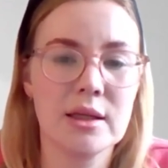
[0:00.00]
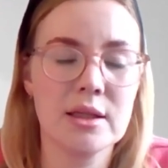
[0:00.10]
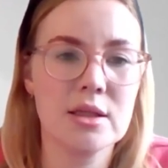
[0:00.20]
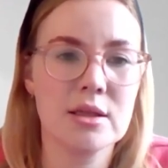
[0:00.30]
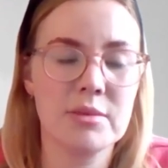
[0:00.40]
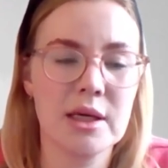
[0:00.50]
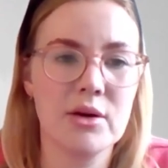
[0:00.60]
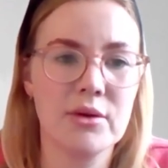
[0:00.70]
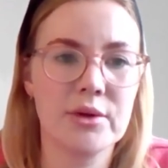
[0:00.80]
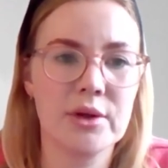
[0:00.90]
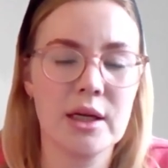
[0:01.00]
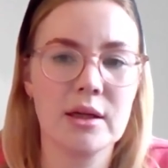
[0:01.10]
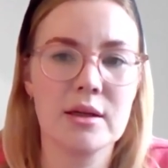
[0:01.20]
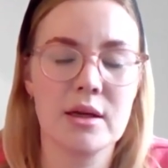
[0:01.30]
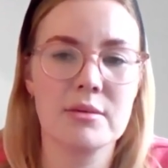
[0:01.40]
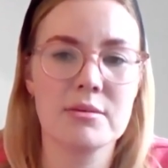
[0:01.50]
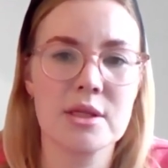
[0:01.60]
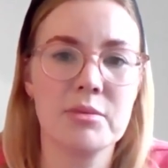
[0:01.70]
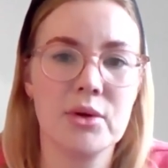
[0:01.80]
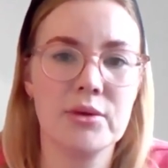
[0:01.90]
they should be offering
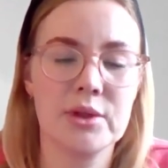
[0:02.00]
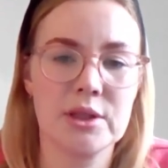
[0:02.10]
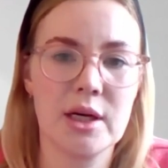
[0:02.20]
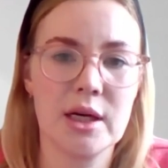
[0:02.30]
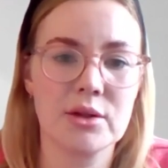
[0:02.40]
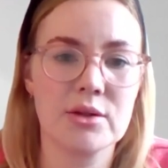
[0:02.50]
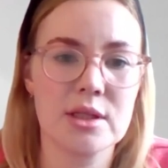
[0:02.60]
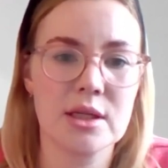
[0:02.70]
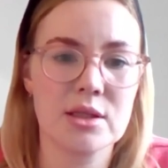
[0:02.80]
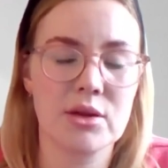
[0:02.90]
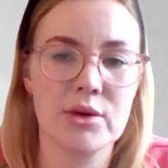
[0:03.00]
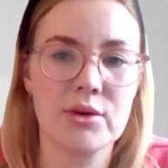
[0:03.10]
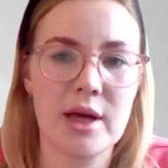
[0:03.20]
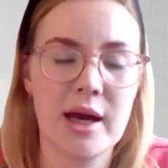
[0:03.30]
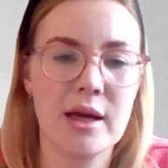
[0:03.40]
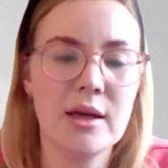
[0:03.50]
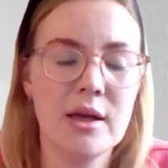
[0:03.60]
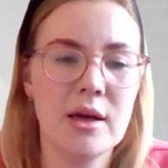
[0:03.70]
support for diagnostics through that.